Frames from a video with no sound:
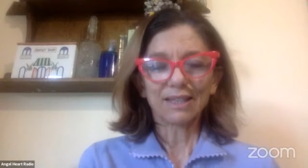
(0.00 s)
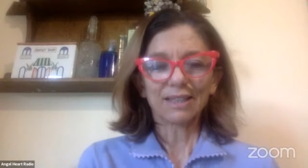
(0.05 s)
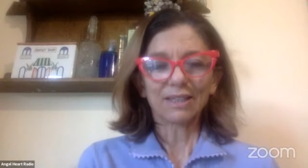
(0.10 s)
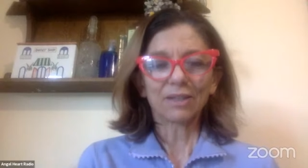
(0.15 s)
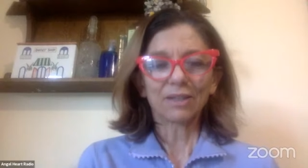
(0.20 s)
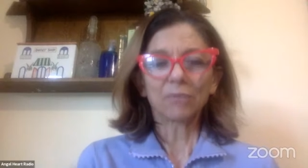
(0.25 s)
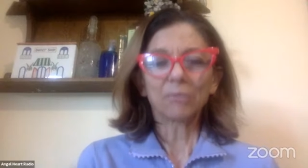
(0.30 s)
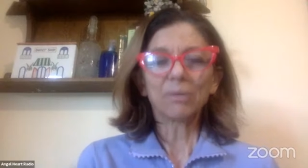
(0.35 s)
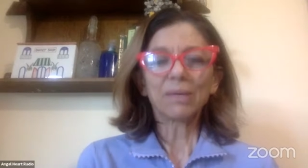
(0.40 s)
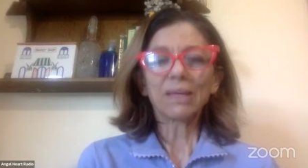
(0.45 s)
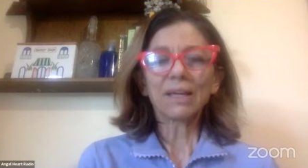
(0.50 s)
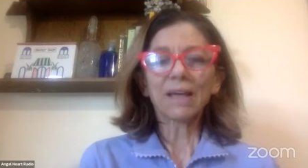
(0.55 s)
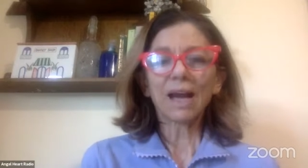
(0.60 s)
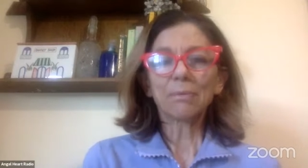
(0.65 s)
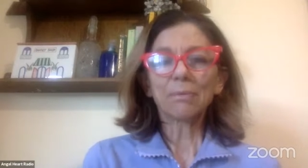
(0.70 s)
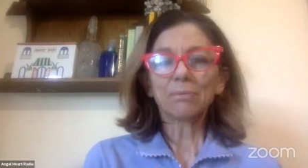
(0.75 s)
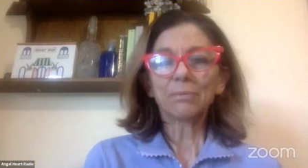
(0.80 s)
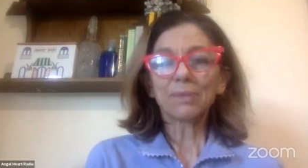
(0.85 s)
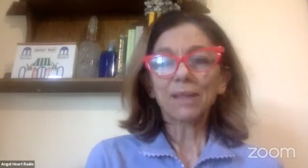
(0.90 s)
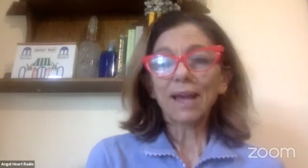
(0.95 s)
Being
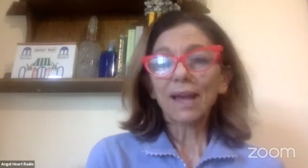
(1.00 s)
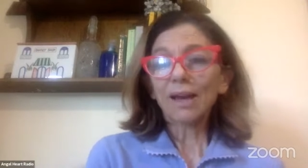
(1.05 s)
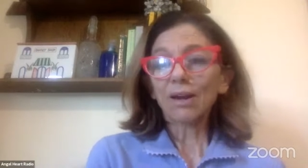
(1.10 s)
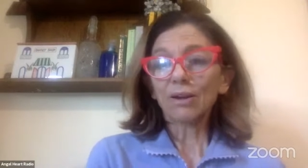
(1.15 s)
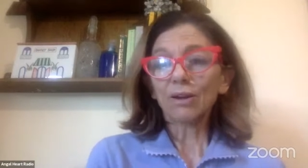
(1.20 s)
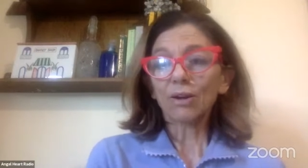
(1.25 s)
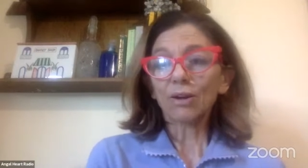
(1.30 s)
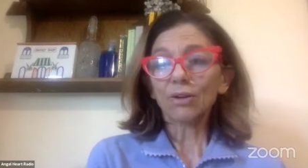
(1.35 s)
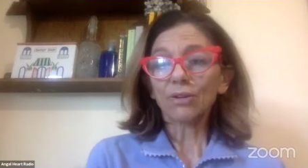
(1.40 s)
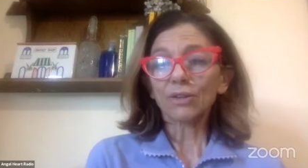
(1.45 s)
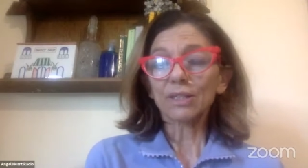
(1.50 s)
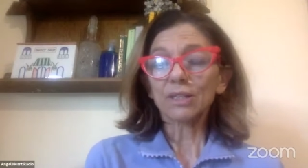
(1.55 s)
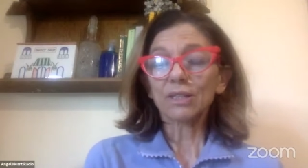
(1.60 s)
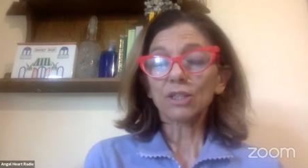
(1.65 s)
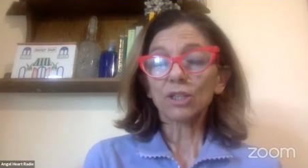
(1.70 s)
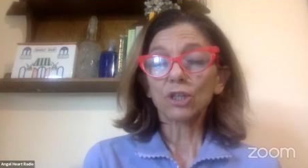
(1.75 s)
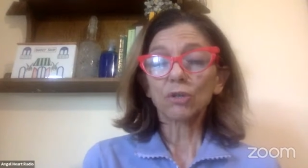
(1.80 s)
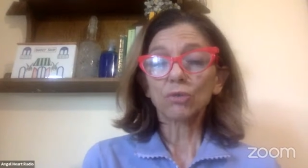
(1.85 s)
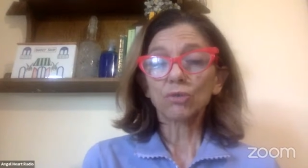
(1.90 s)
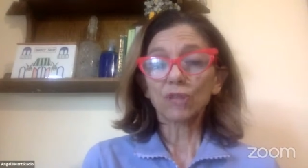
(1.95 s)
up there on this
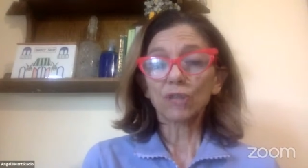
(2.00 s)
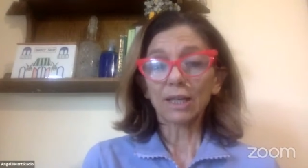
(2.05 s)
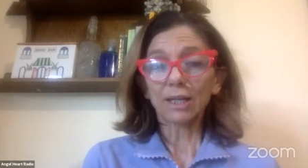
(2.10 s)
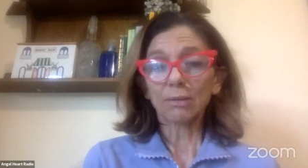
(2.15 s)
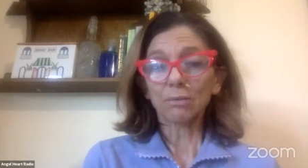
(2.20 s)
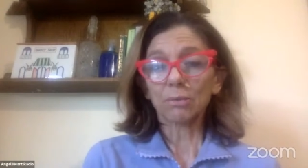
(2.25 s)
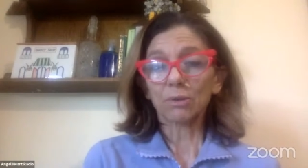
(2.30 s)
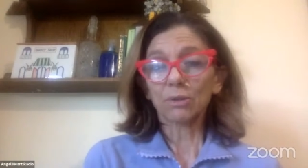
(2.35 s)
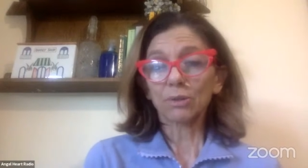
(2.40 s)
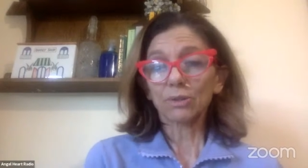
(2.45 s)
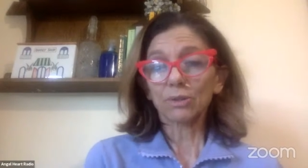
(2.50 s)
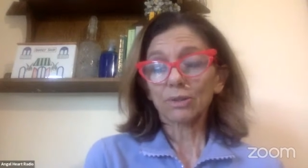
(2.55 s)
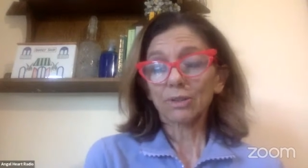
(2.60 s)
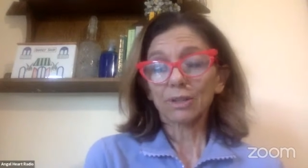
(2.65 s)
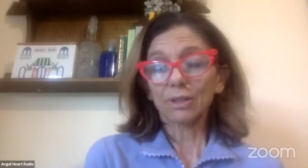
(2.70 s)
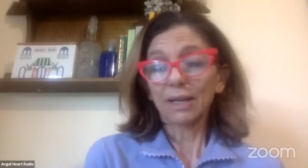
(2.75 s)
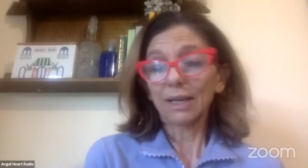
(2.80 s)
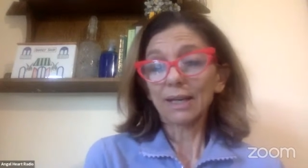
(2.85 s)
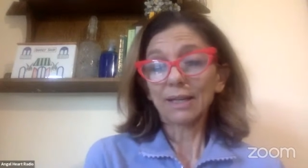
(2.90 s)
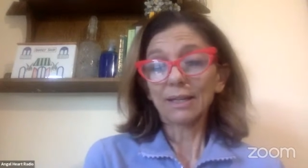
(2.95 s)
huge animal
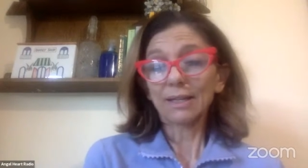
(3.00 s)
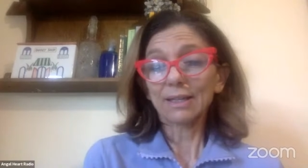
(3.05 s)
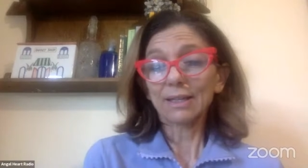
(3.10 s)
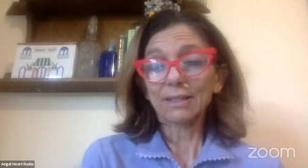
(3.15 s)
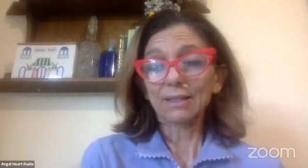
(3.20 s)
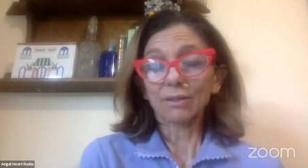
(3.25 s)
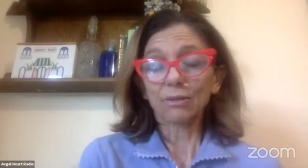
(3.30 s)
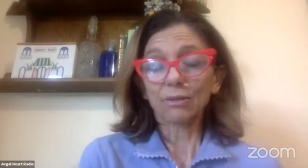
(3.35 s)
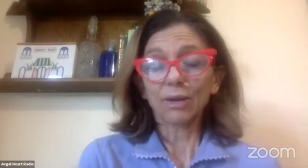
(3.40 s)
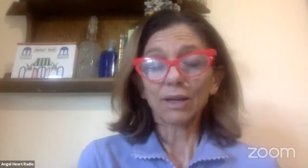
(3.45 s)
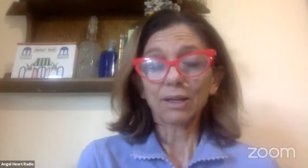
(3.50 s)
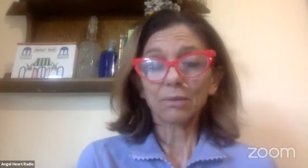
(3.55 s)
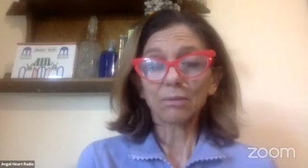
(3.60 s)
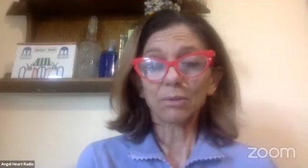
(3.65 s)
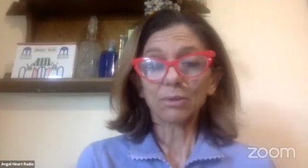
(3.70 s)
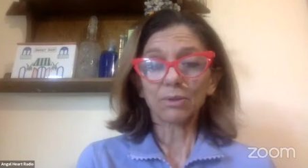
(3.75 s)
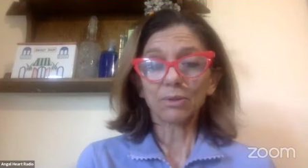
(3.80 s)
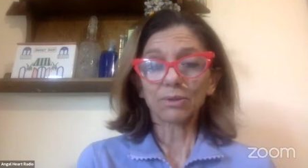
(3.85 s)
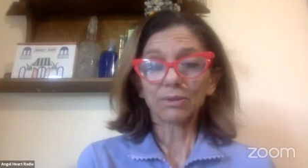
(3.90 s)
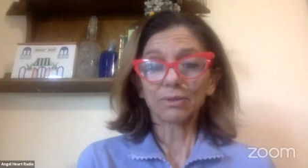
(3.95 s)
is
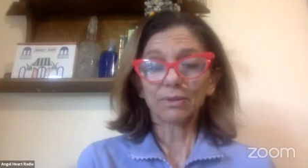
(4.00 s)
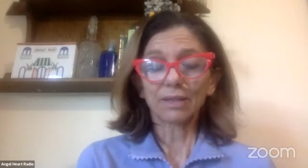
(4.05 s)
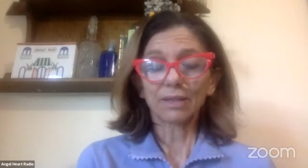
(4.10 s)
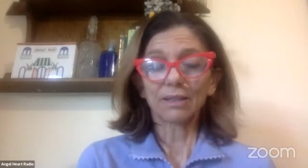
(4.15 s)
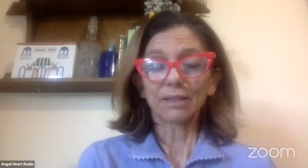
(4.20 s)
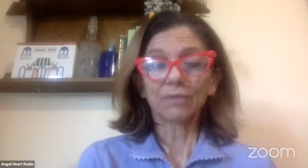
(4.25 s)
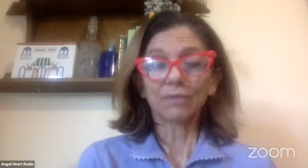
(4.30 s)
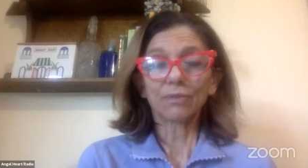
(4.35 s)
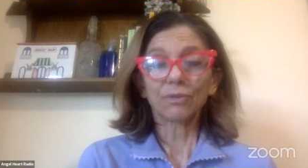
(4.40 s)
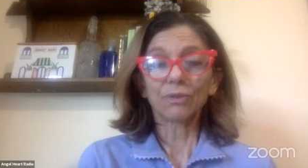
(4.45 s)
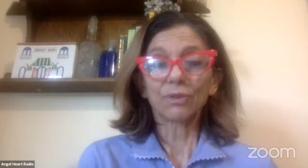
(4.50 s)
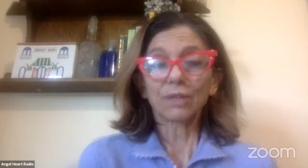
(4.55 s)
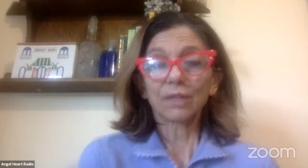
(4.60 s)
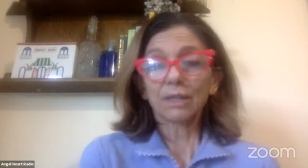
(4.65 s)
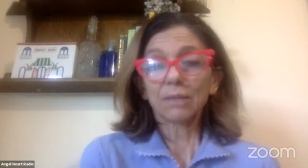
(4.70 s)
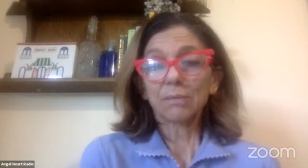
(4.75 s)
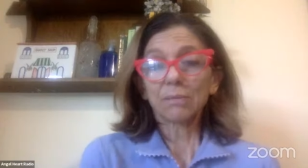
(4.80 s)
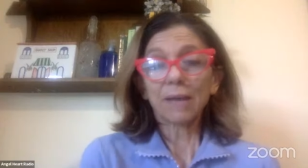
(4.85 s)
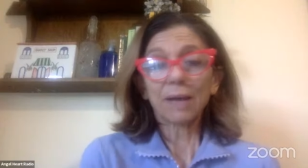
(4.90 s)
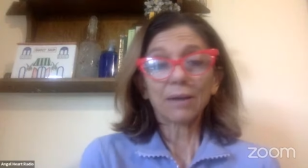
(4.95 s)
incredible. And if you think
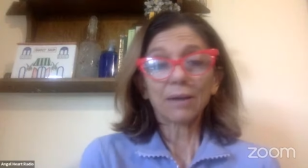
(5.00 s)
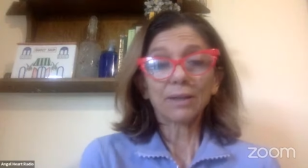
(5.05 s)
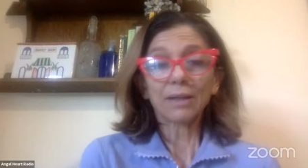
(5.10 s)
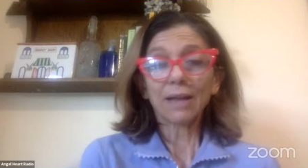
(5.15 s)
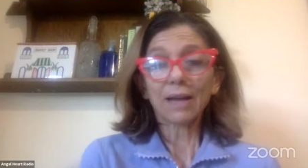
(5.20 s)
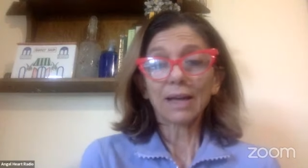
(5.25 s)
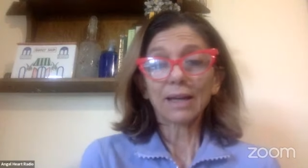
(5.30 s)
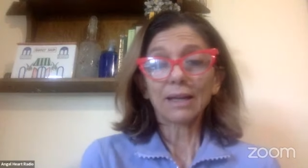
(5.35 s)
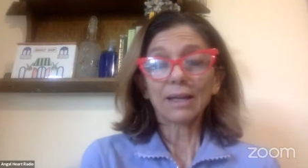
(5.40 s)
about it,